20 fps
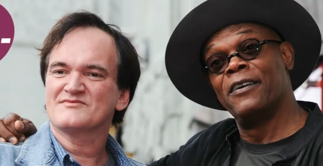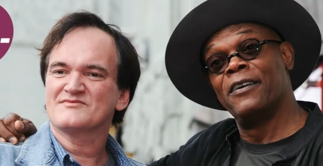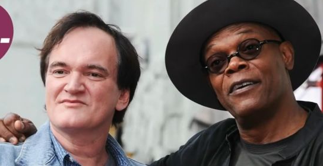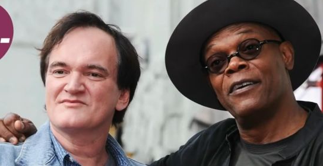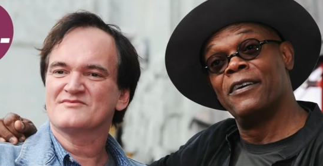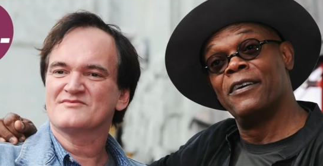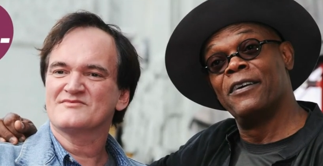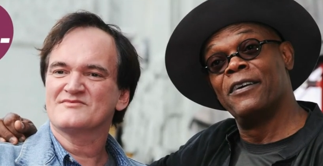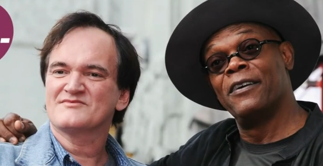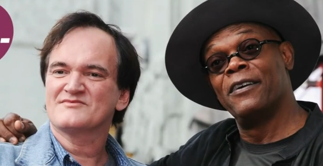
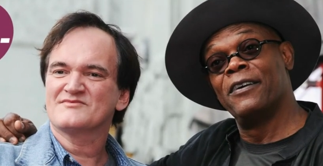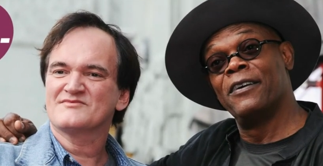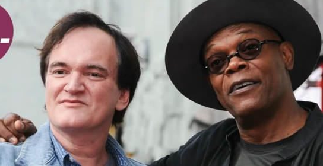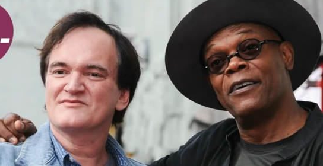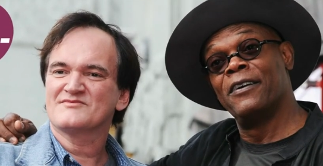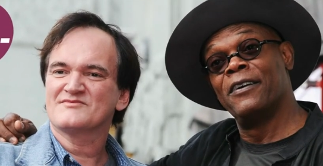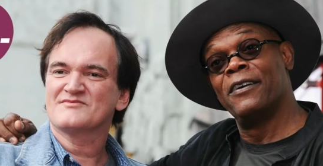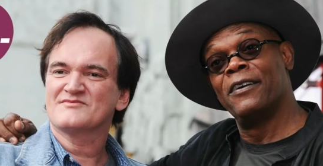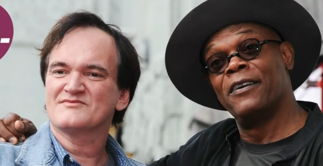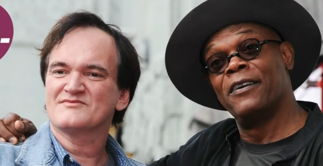
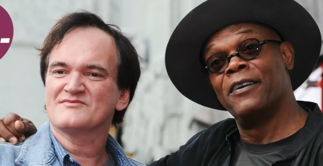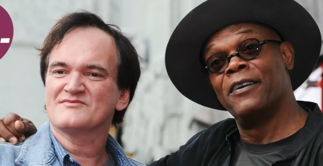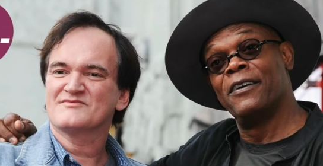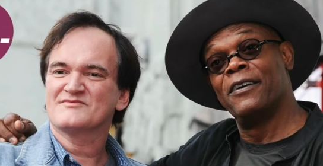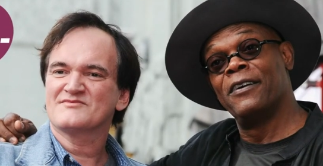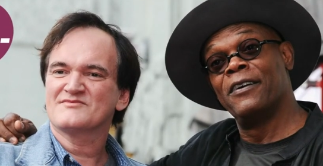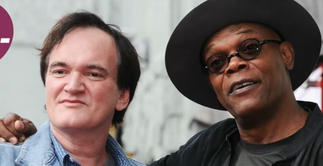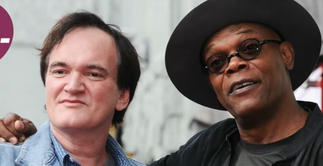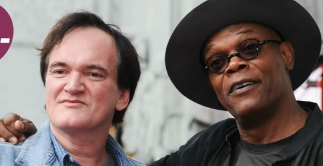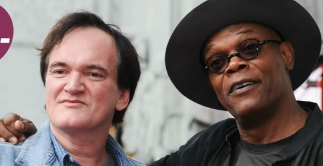
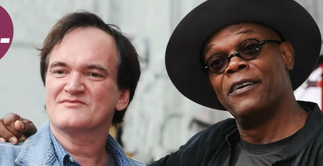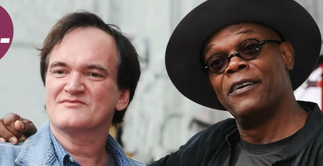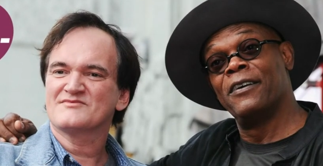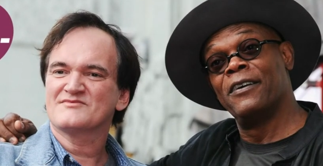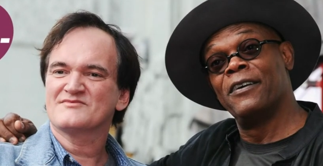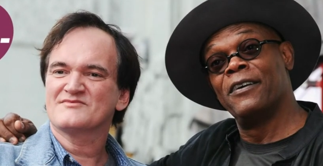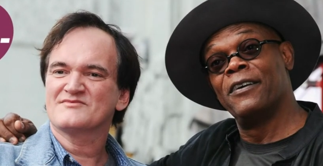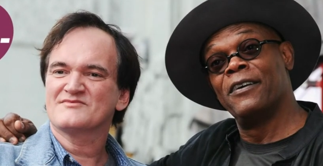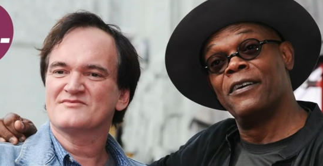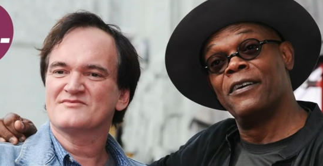
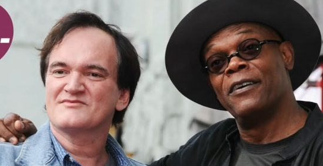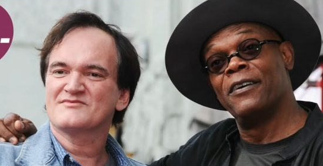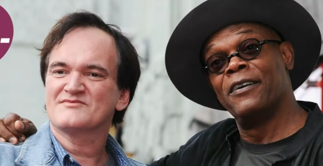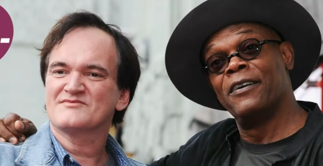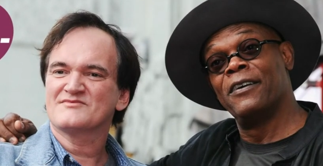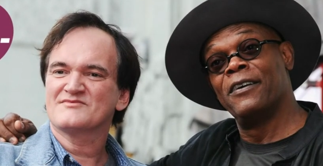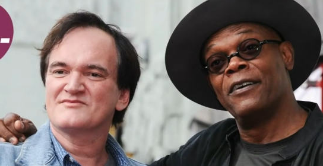No one is speaking in this clip.